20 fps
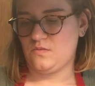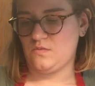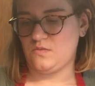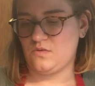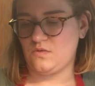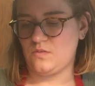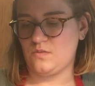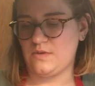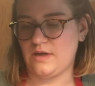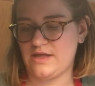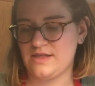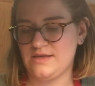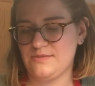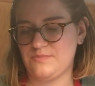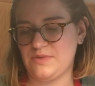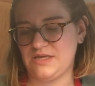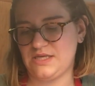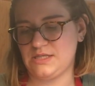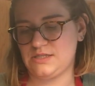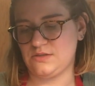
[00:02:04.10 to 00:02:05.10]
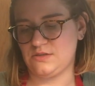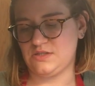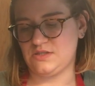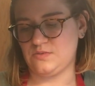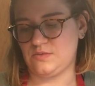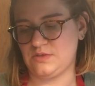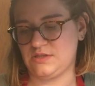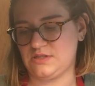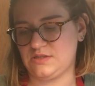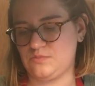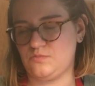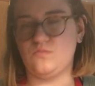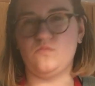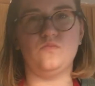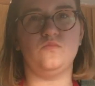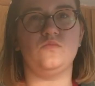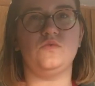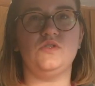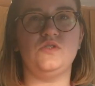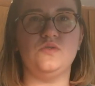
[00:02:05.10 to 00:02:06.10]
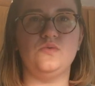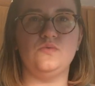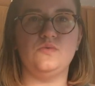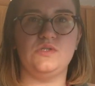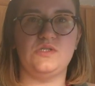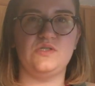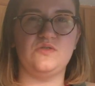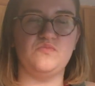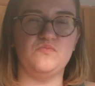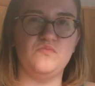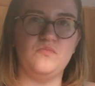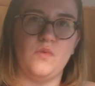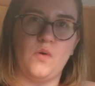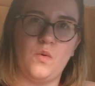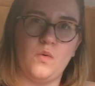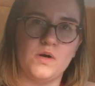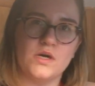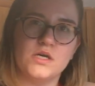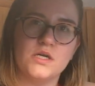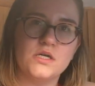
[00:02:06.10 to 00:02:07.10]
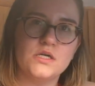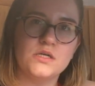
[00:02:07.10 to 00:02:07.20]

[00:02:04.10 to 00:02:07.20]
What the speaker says: I think baking soda is the one that's used more.